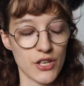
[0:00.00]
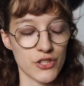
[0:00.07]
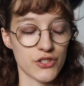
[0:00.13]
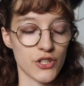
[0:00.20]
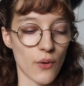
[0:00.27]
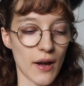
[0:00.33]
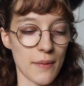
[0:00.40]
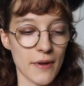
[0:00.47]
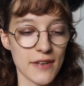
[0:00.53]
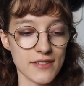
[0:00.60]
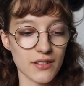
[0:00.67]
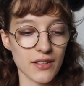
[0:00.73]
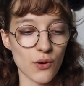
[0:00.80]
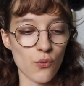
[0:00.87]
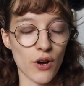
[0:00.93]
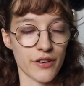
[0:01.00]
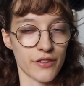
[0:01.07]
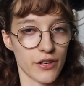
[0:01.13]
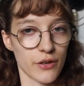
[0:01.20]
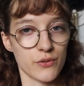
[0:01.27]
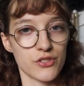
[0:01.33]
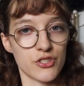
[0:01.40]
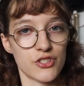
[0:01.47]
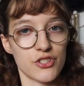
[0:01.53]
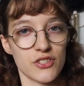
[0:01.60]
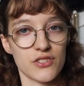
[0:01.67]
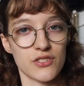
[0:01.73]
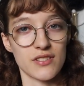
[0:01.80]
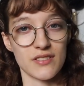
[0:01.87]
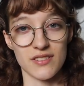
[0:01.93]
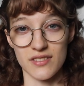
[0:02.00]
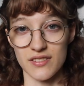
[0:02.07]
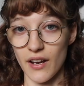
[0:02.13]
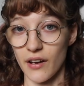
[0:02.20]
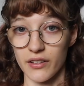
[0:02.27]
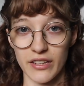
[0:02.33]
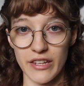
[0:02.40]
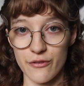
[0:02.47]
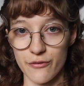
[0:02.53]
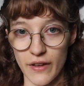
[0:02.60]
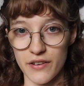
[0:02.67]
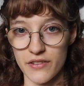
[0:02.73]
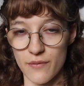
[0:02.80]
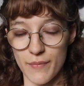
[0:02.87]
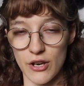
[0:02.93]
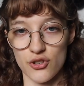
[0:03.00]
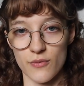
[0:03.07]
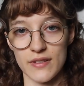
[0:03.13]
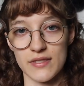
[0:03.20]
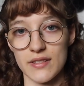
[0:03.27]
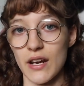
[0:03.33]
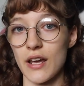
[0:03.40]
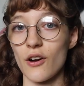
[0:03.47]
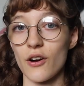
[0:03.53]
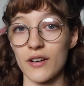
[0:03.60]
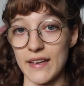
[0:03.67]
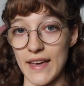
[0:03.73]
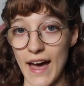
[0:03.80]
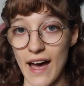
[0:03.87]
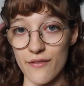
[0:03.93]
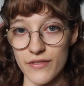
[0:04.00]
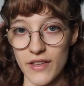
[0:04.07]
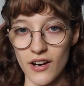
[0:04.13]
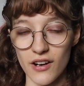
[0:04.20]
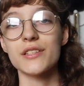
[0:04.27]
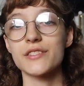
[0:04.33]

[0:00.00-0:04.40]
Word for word: So I basically want those to just snugly fit the measurements that I already have there.